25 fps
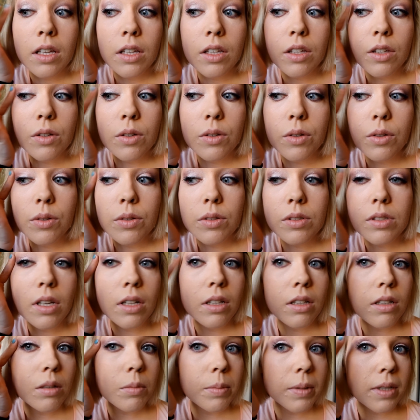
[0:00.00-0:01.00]
use
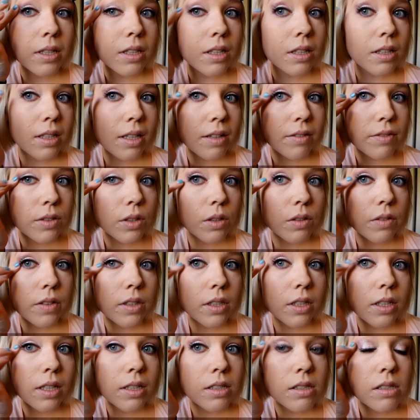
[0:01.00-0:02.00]
a little bit of the
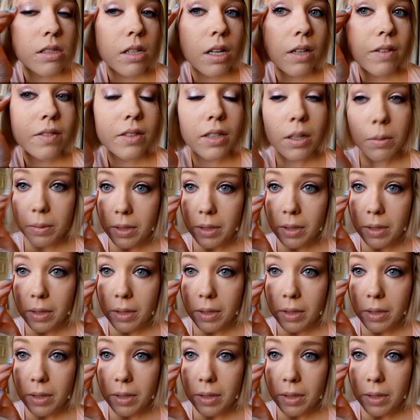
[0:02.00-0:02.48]
leftover and soften